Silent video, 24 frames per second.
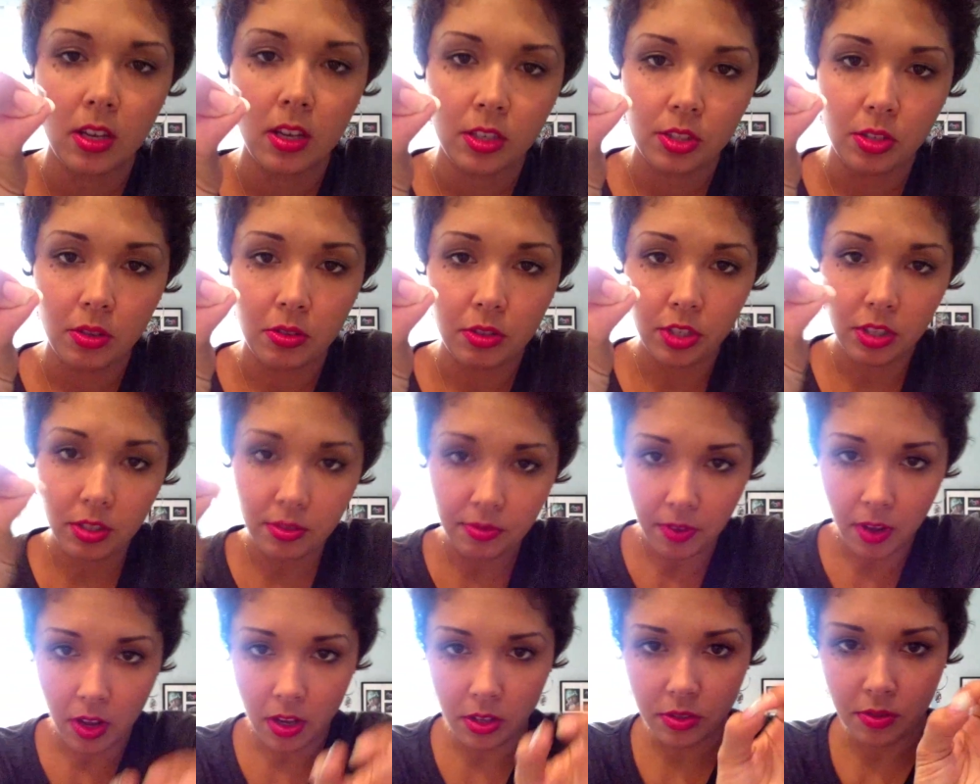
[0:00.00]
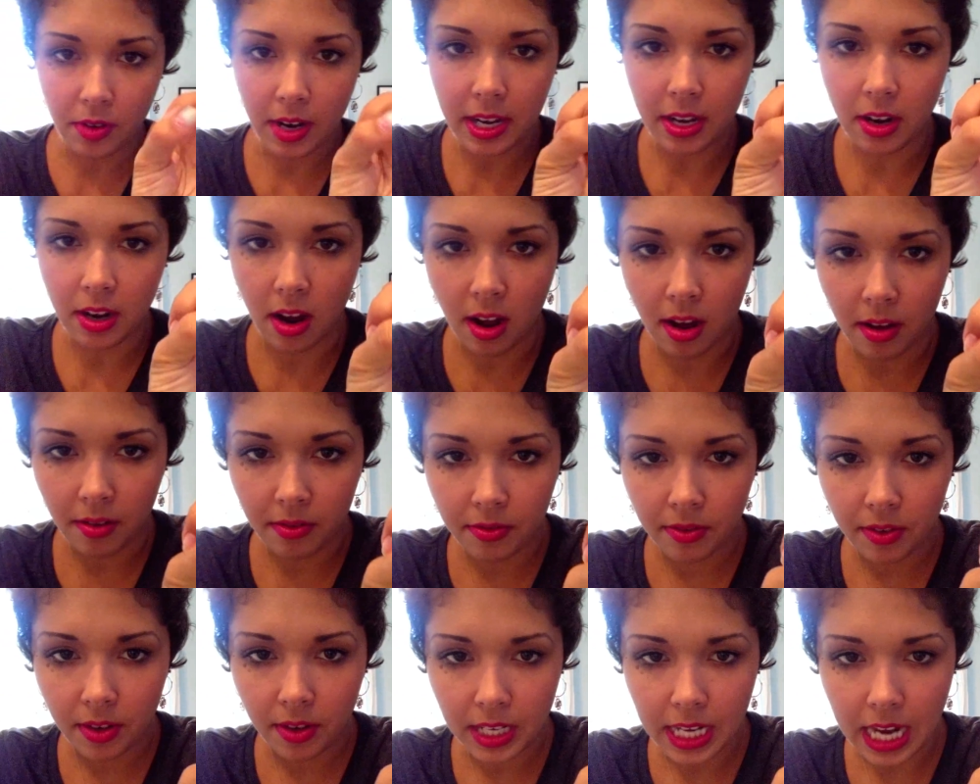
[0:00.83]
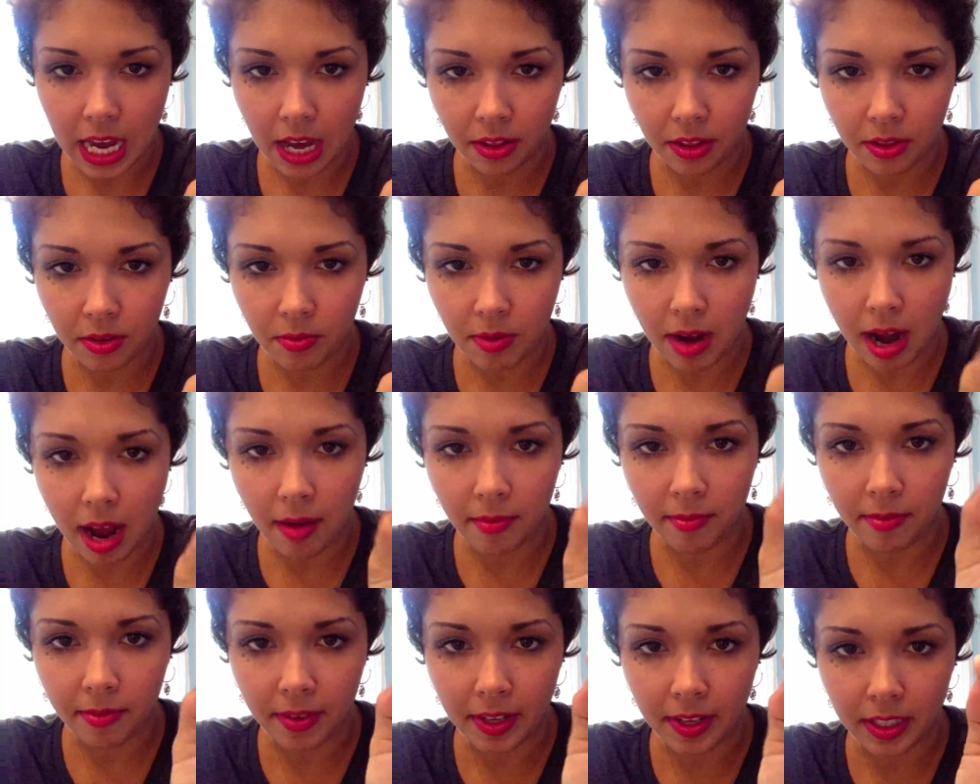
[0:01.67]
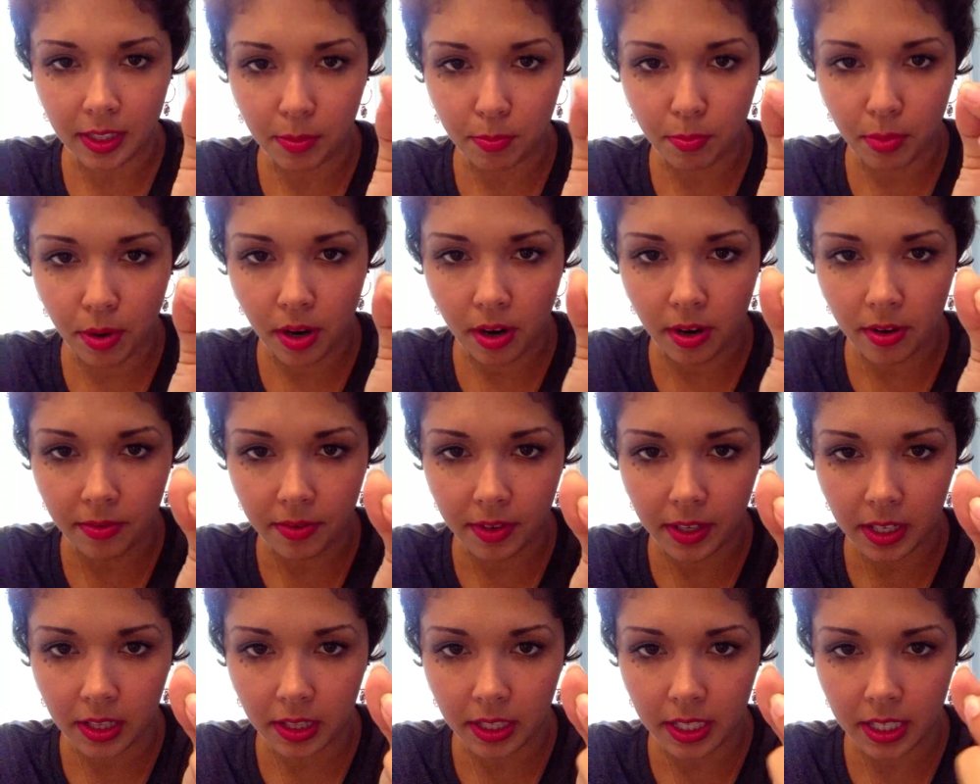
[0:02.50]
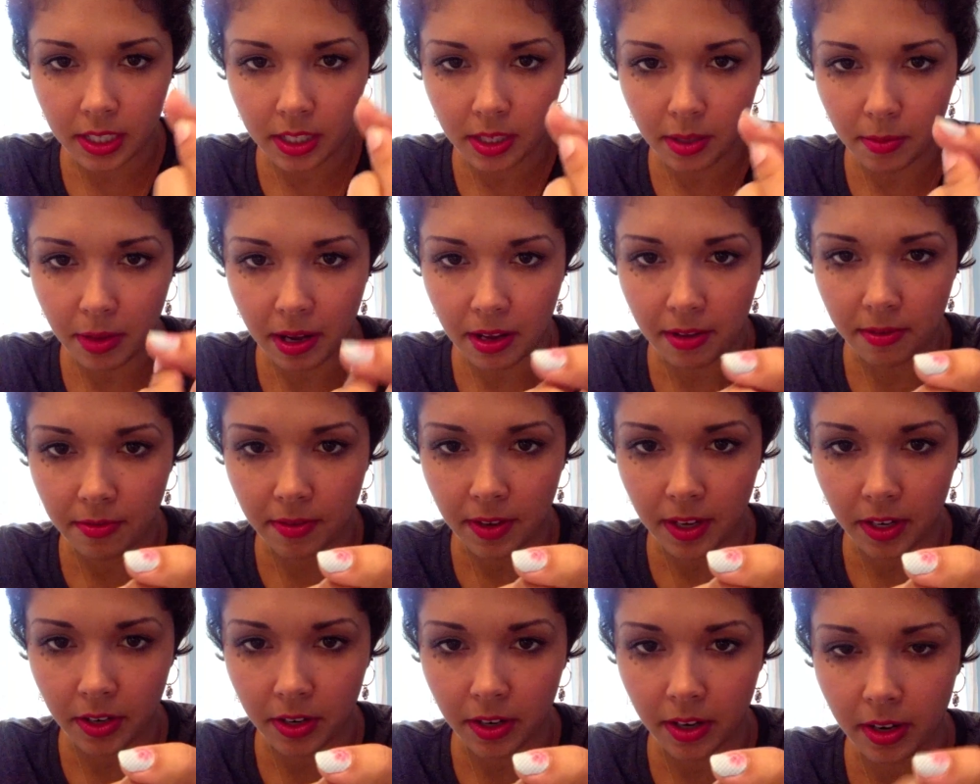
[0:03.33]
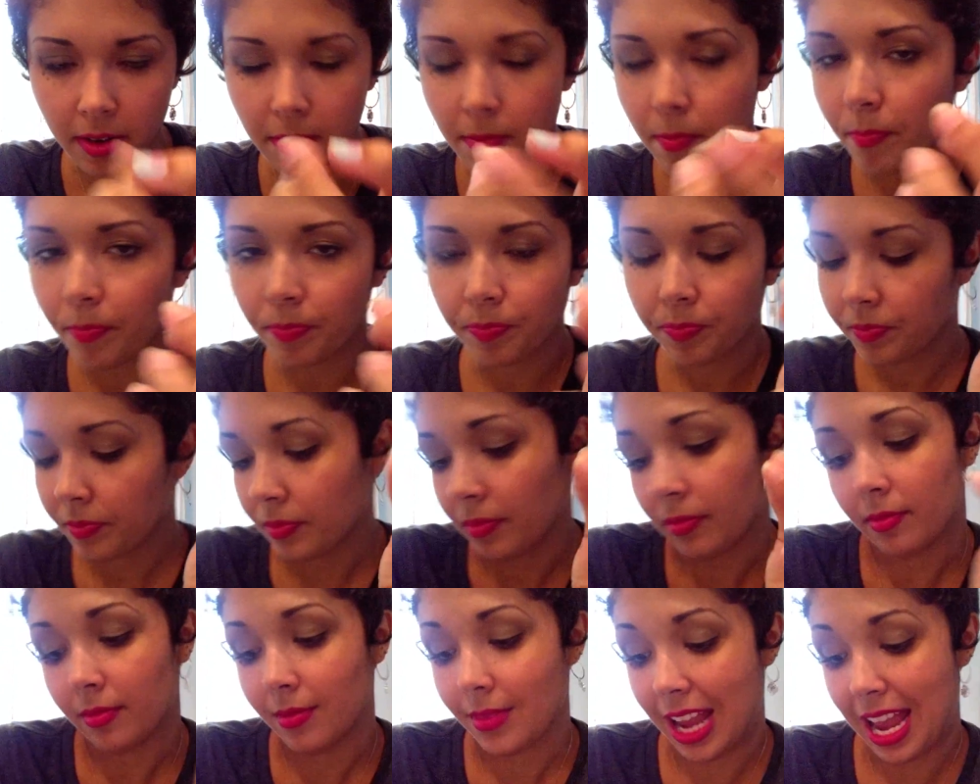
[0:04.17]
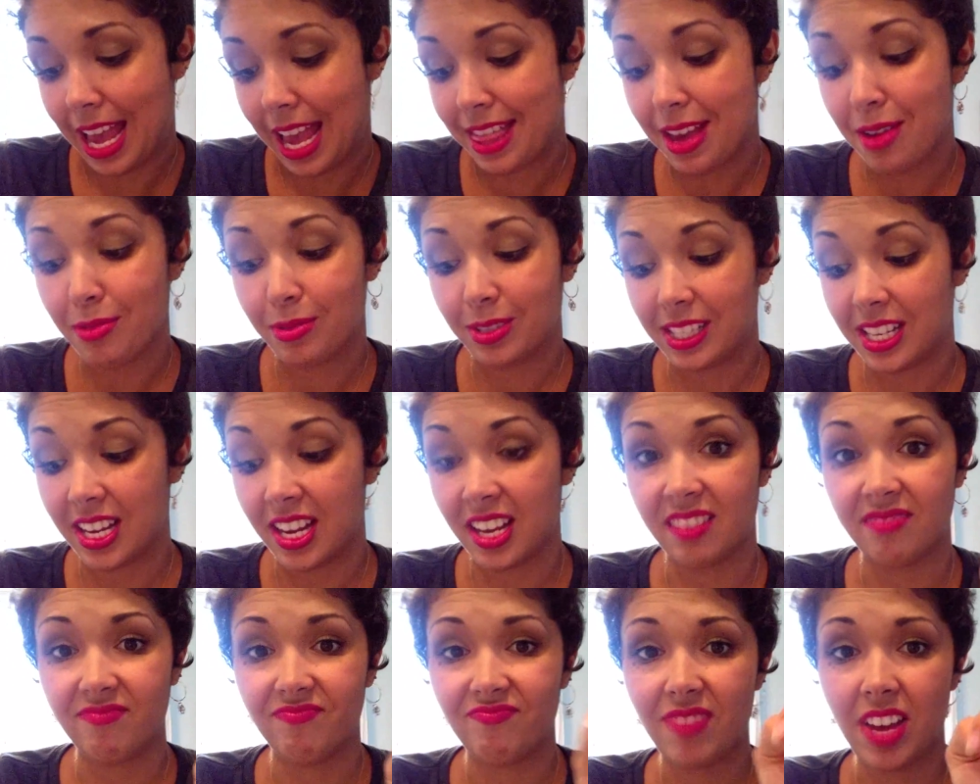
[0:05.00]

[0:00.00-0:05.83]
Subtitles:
So it just falls right off. Now the wrap fits perfectly to my finger, and that was it.